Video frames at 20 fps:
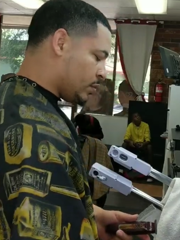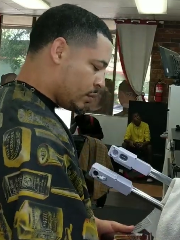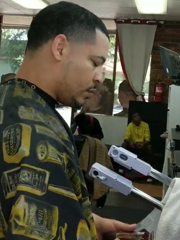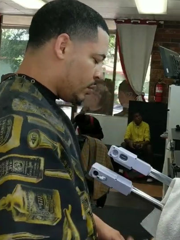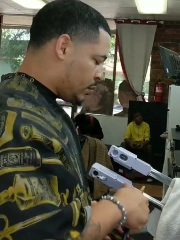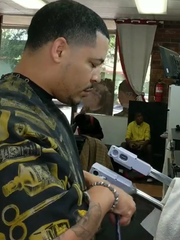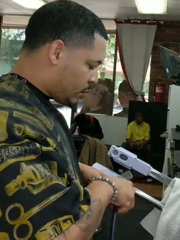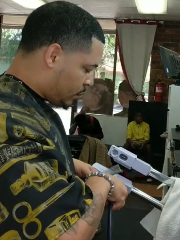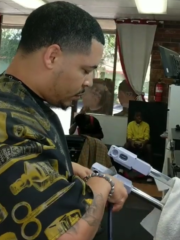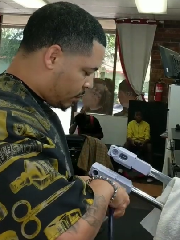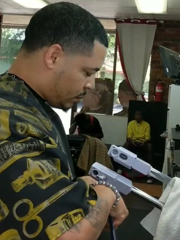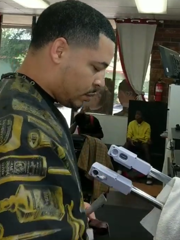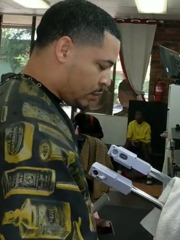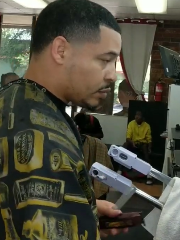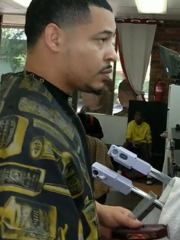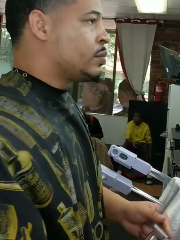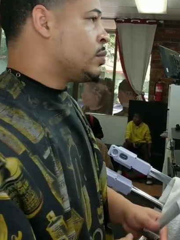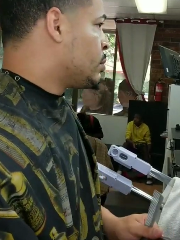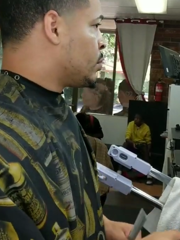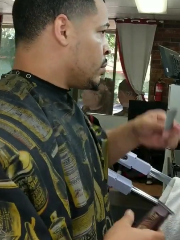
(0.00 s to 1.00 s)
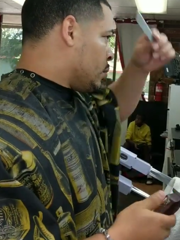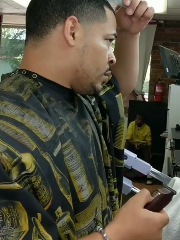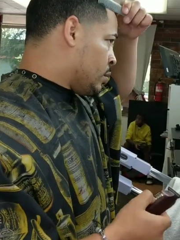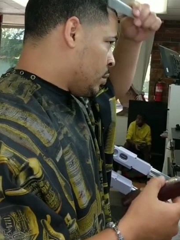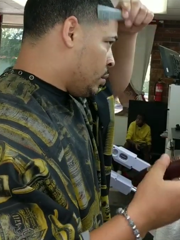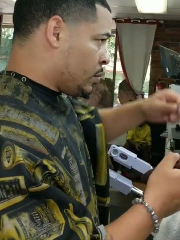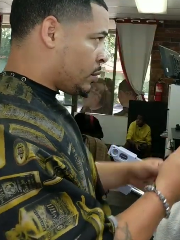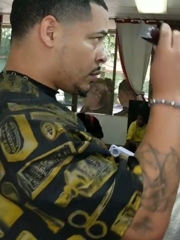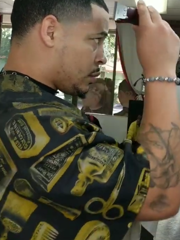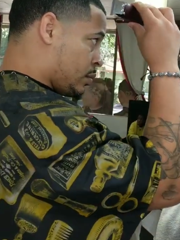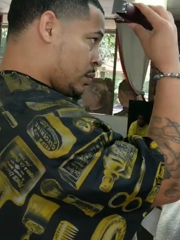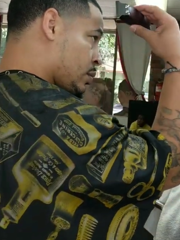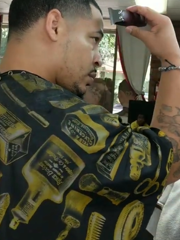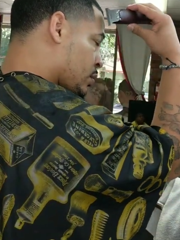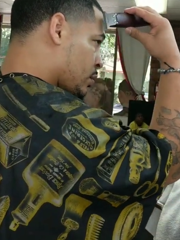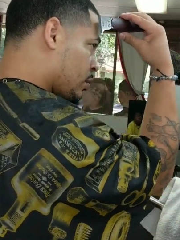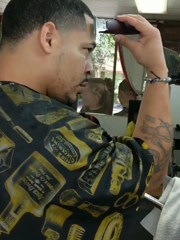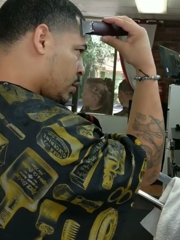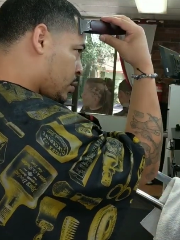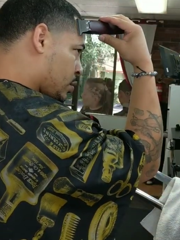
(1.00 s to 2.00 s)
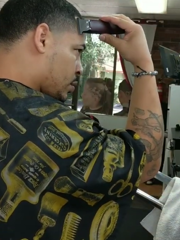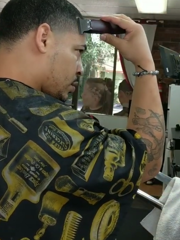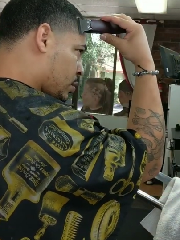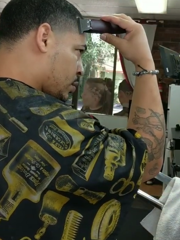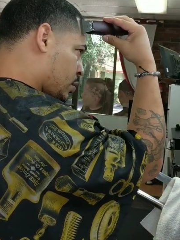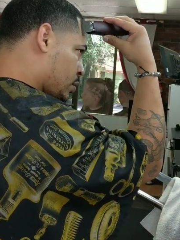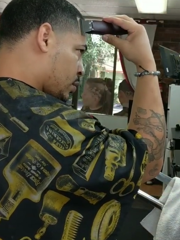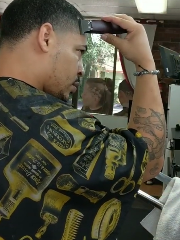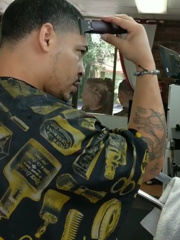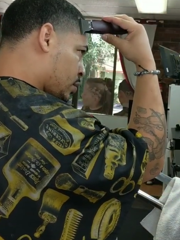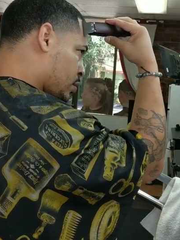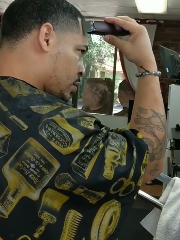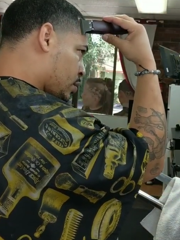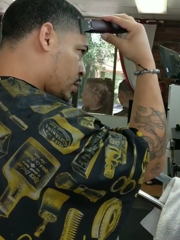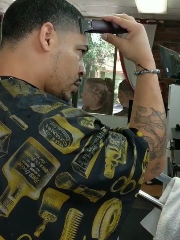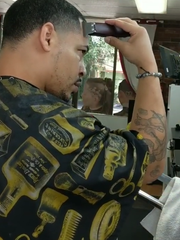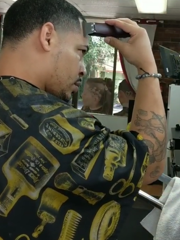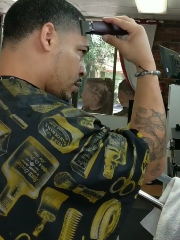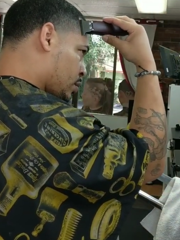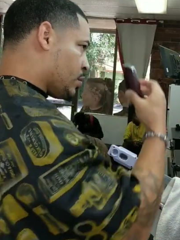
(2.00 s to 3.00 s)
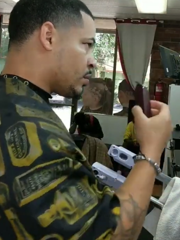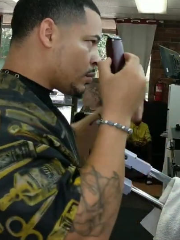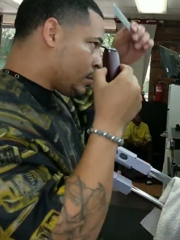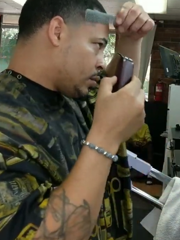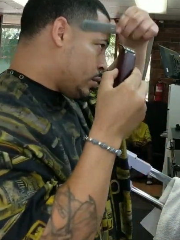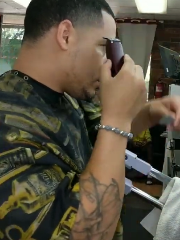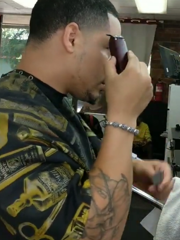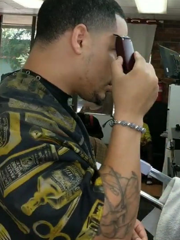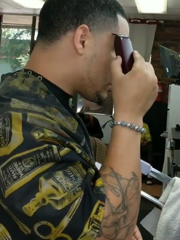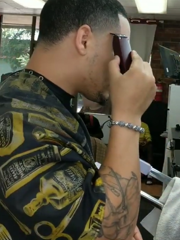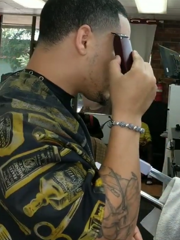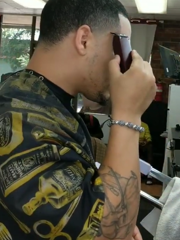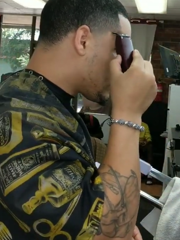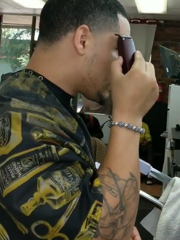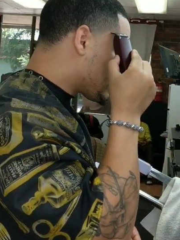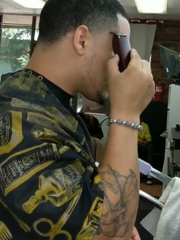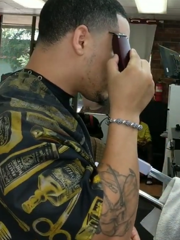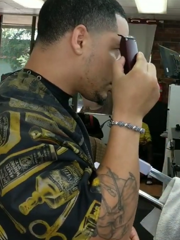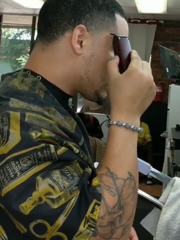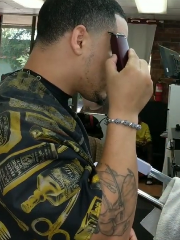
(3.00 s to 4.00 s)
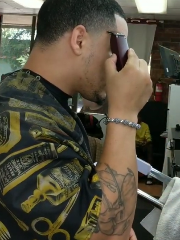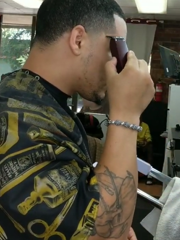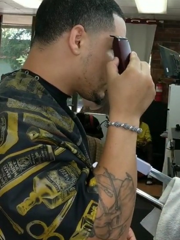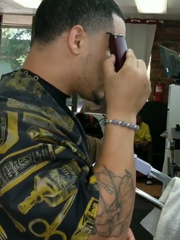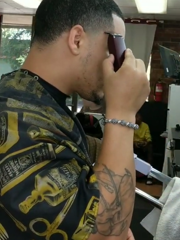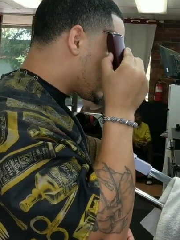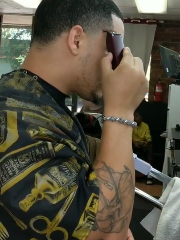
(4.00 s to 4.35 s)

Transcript: like we need to until we get a smooth transition all the way through.